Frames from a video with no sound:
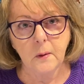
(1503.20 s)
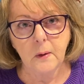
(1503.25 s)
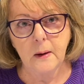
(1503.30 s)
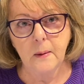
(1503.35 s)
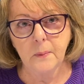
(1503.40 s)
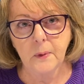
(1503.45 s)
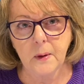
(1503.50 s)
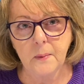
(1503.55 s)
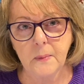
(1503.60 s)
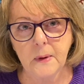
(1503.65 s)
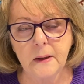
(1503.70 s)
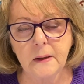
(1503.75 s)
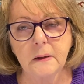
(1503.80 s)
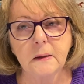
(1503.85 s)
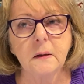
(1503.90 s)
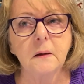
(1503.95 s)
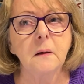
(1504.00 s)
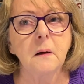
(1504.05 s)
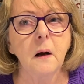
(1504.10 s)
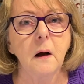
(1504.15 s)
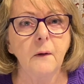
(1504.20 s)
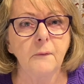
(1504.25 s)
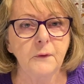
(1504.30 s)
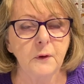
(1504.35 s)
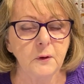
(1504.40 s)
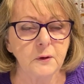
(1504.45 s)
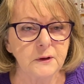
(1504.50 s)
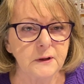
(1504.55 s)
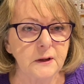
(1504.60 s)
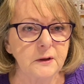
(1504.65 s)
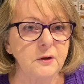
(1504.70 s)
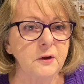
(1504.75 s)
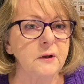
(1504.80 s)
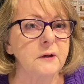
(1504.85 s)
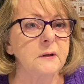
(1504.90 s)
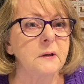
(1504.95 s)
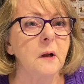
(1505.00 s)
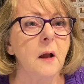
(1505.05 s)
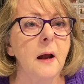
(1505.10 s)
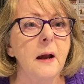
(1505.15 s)
implement a few
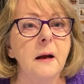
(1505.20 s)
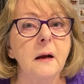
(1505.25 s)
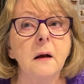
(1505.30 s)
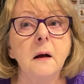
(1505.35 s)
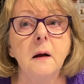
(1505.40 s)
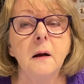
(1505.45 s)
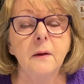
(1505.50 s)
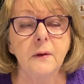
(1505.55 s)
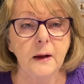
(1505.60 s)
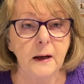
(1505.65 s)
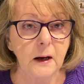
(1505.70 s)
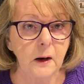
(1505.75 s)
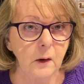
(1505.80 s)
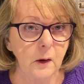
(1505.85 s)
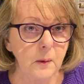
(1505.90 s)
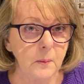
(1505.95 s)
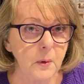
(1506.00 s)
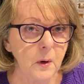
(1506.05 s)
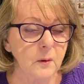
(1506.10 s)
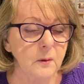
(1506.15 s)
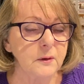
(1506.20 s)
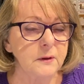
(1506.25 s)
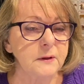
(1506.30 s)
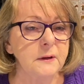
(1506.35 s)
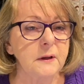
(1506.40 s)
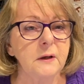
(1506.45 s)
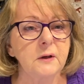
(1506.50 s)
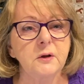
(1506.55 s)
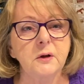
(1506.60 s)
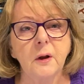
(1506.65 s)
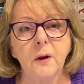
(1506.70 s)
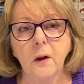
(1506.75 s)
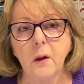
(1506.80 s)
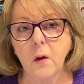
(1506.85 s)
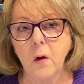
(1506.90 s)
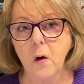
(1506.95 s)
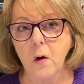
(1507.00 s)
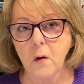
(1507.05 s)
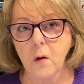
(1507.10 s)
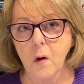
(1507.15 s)
stitches like the herringbone stitch and the
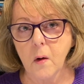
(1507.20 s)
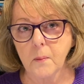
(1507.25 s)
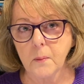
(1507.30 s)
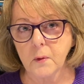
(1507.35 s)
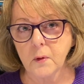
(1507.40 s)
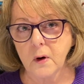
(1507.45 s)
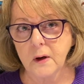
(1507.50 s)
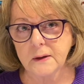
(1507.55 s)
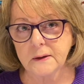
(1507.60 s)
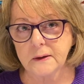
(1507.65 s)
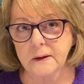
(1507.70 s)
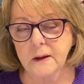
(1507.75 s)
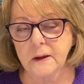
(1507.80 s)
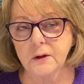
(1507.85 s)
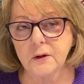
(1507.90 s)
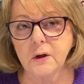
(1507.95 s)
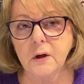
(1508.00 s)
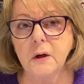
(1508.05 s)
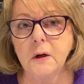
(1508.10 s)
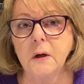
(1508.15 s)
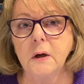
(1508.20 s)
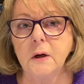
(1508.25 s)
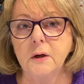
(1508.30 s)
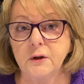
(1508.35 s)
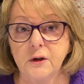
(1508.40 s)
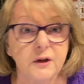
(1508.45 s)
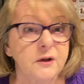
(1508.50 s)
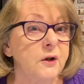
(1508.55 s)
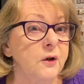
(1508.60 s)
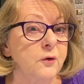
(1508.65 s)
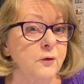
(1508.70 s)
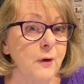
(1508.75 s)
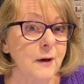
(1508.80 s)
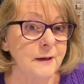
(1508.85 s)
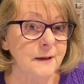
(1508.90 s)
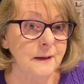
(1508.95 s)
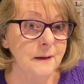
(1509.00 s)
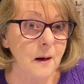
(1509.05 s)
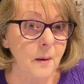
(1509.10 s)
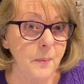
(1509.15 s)
long arm cross stitch, just to dress
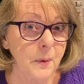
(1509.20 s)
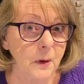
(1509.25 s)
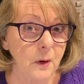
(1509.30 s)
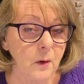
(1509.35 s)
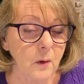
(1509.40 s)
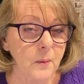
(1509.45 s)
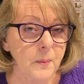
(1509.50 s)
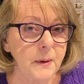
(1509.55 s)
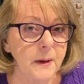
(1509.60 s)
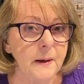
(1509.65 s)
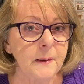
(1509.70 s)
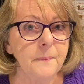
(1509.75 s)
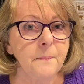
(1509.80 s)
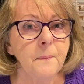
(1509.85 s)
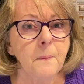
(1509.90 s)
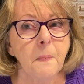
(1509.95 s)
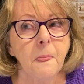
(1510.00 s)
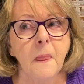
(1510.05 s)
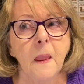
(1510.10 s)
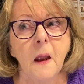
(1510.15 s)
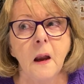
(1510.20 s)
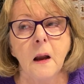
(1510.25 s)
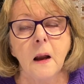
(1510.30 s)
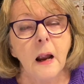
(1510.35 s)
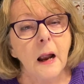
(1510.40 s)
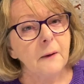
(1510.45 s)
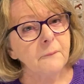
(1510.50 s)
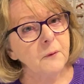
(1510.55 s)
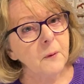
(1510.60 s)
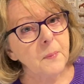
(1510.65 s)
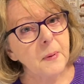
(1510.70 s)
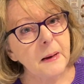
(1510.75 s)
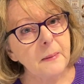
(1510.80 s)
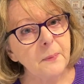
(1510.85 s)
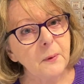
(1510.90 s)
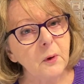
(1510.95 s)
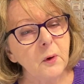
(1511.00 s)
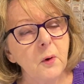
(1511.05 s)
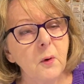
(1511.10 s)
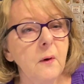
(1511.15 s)
it up a little bit. And for
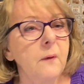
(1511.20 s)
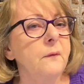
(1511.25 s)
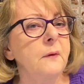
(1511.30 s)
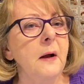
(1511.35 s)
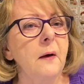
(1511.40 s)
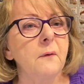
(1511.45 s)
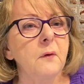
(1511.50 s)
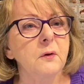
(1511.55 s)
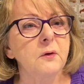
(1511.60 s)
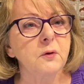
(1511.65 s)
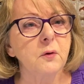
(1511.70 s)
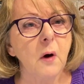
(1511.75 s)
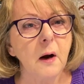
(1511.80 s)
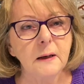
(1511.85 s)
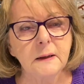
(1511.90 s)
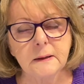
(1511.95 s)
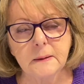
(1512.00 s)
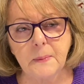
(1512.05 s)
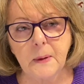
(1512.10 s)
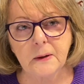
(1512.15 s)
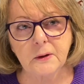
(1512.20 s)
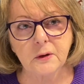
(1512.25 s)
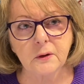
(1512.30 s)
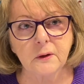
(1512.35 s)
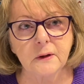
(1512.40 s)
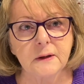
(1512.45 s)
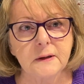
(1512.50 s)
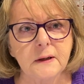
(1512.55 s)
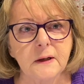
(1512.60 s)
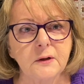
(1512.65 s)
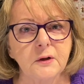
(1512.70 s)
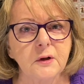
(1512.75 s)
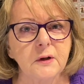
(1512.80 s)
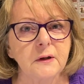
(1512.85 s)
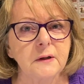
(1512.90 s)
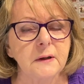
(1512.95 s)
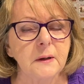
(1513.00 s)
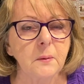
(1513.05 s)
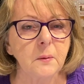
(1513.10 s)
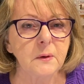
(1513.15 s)
people who have never tried specialty
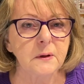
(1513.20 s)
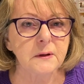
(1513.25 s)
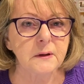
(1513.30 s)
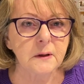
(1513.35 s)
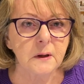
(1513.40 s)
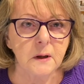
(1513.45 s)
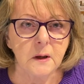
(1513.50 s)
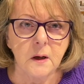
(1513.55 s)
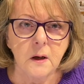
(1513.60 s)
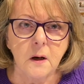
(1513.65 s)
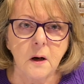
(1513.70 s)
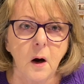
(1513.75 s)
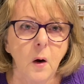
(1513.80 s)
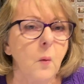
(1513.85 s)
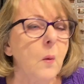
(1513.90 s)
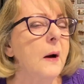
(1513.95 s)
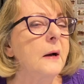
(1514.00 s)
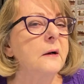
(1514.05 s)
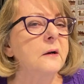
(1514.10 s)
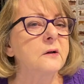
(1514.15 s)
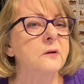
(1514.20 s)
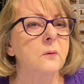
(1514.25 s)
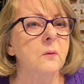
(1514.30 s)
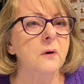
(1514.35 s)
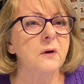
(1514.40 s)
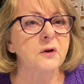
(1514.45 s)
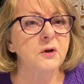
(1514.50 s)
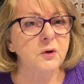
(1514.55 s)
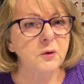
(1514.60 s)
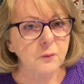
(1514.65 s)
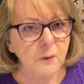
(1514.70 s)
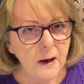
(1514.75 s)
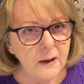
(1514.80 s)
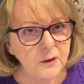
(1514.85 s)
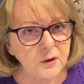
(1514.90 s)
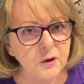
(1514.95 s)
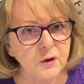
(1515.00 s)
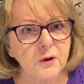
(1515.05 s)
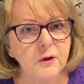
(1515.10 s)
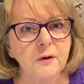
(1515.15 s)
stitches, it was a way to sort of
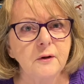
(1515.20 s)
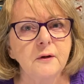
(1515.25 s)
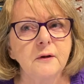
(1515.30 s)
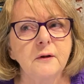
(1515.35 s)
stretch